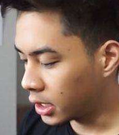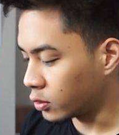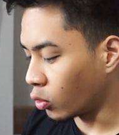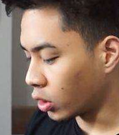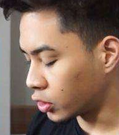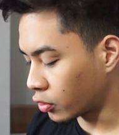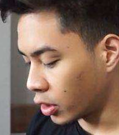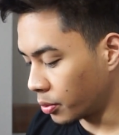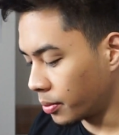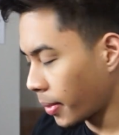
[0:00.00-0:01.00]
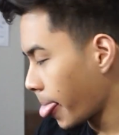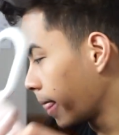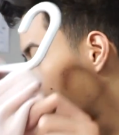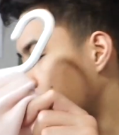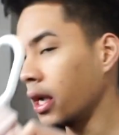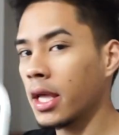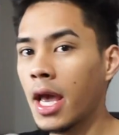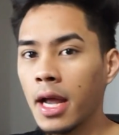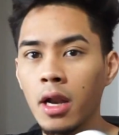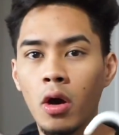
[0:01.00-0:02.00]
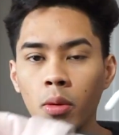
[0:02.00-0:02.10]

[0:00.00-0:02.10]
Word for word: his wardrobe. But uh, yeah, no